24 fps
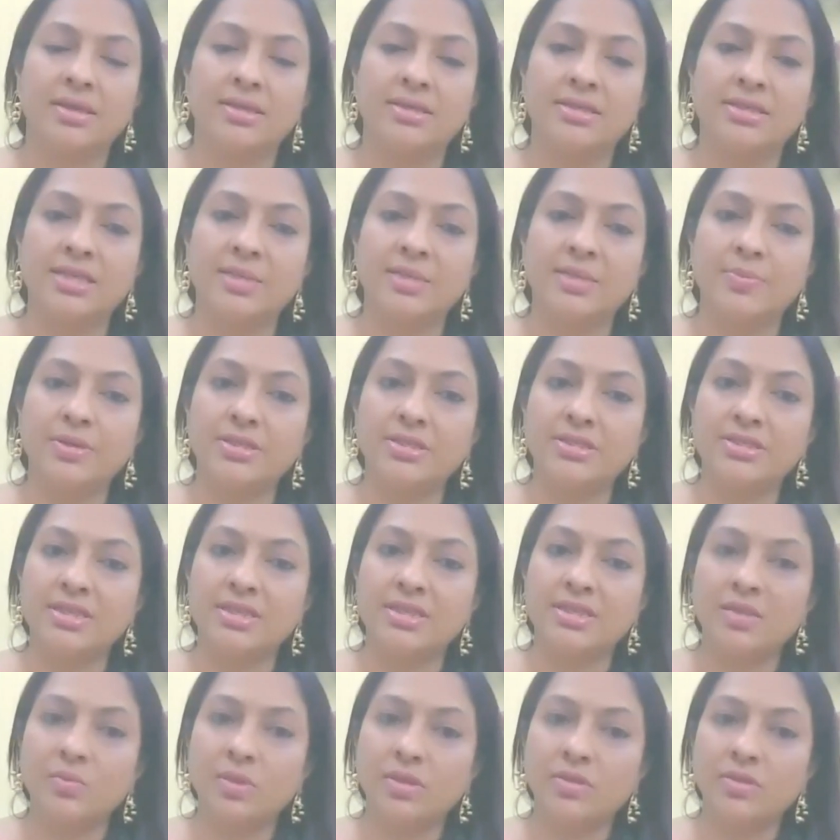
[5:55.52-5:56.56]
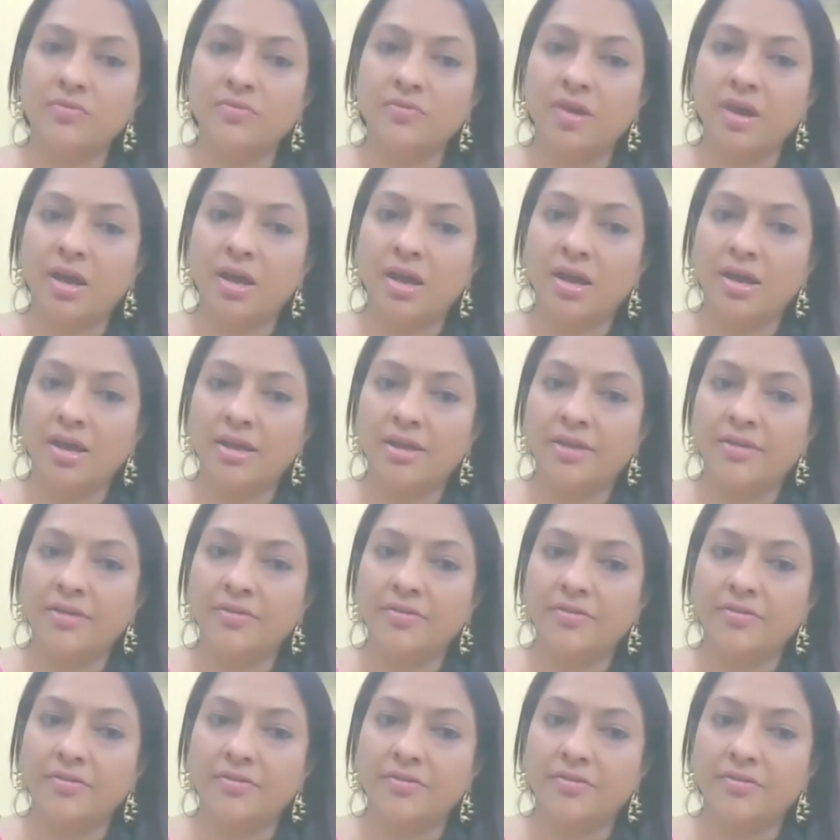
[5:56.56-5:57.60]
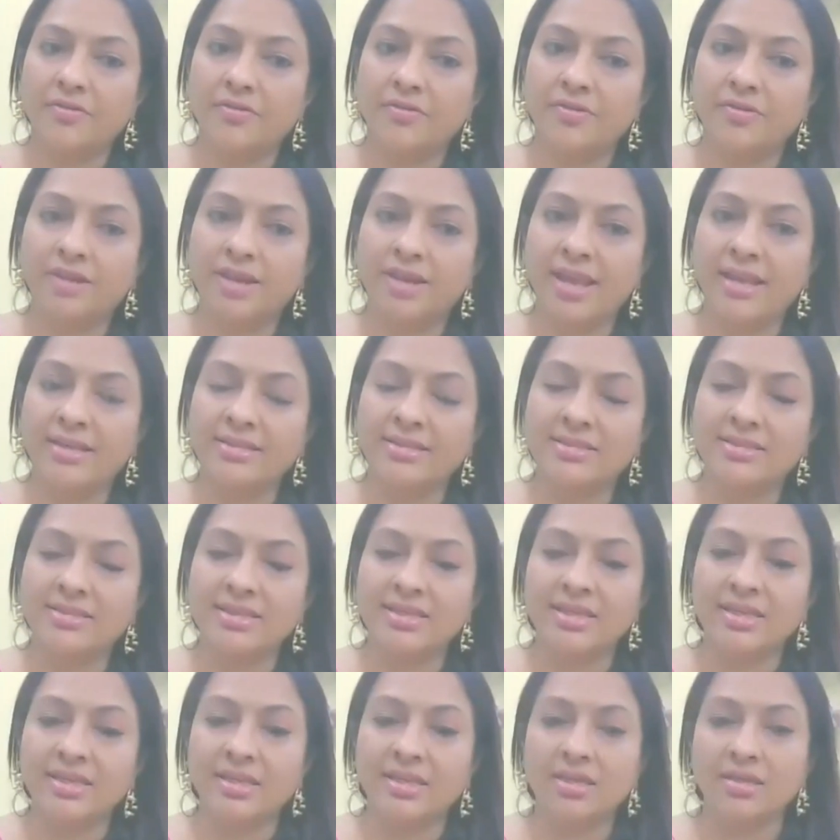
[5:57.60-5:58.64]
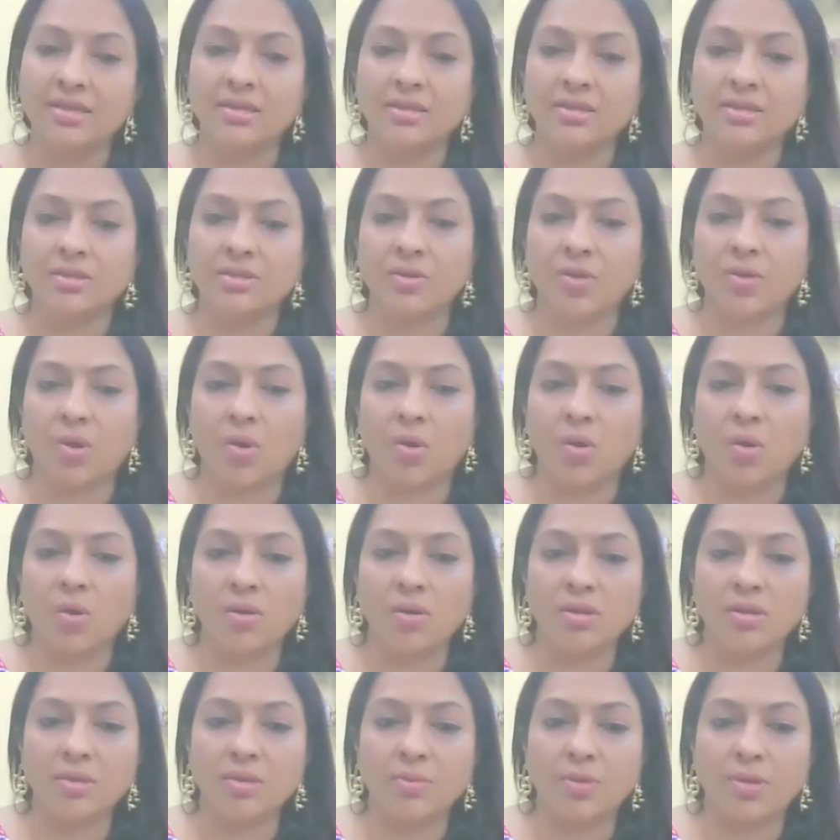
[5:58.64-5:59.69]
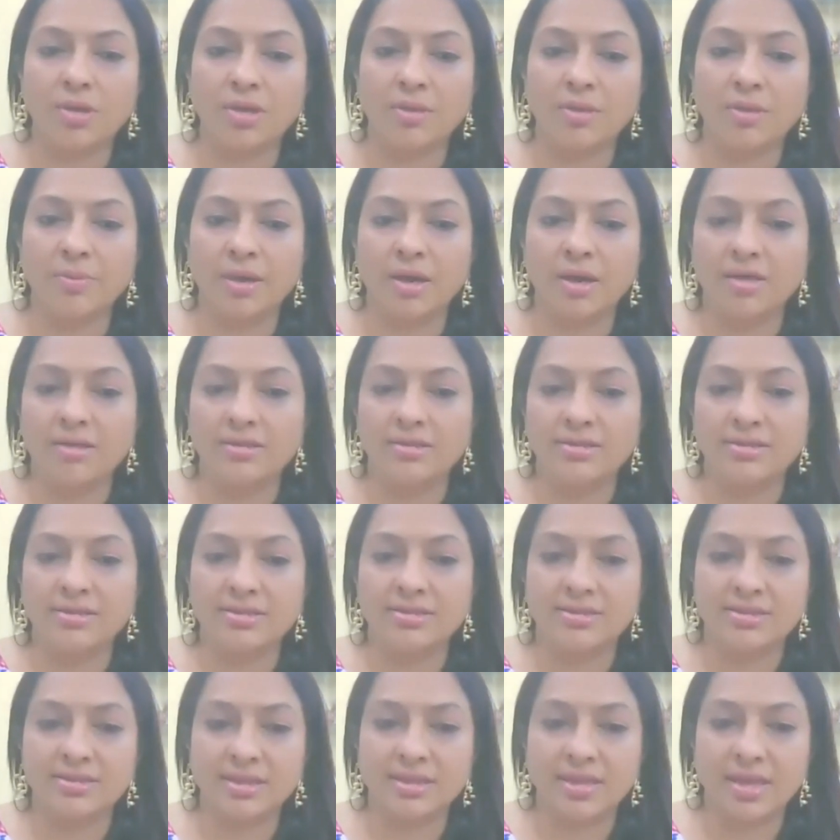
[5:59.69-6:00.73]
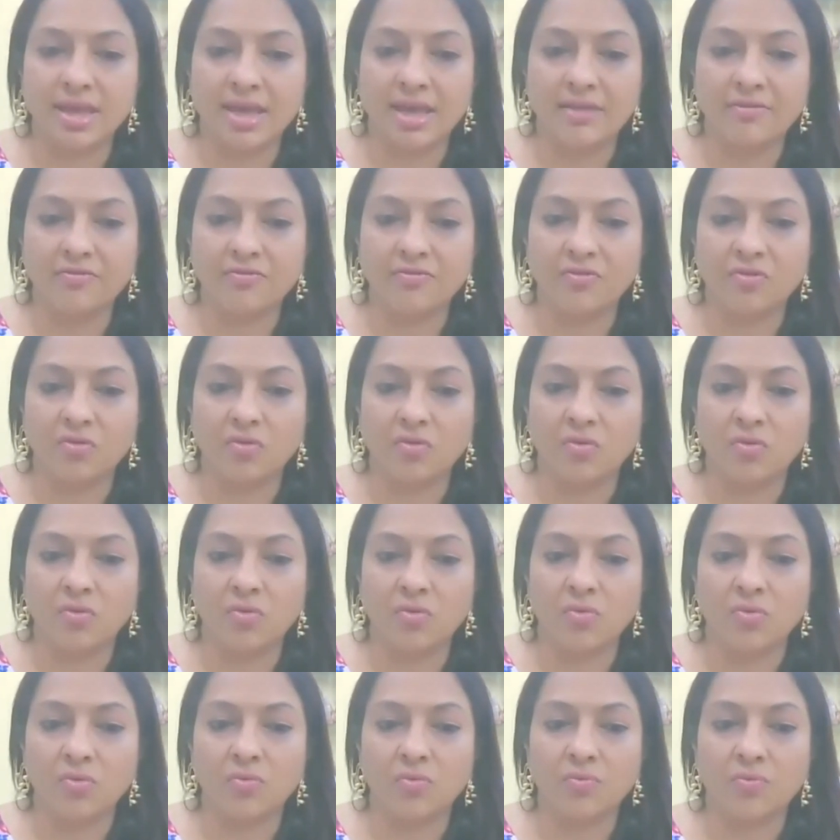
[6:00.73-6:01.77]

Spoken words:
Deeper still with 5. Relaxing your all the body parts at 4.